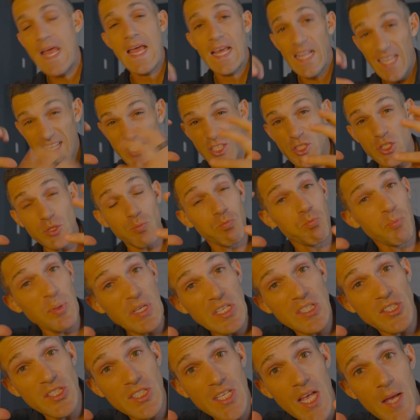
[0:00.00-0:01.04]
like it just
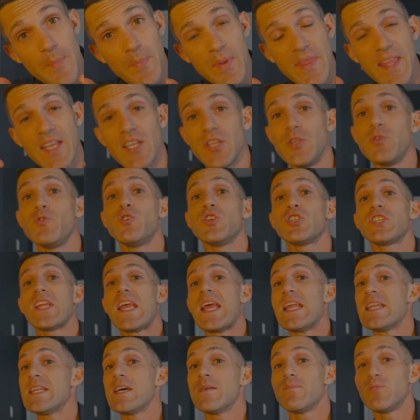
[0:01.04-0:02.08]
builds up and then you just
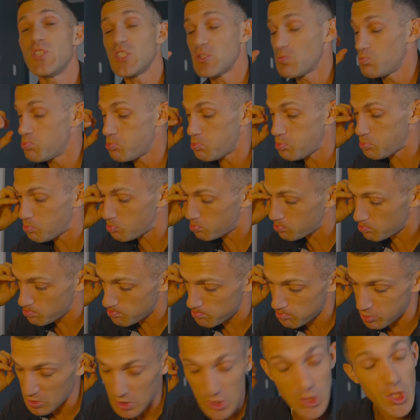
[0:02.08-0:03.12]
end up just
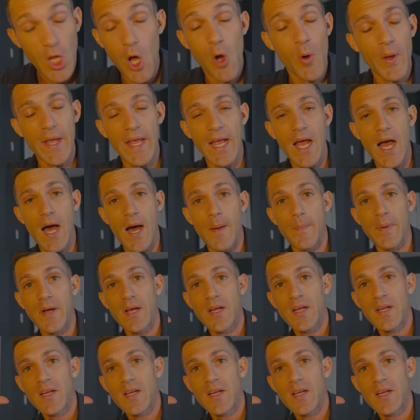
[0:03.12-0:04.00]
blowing up.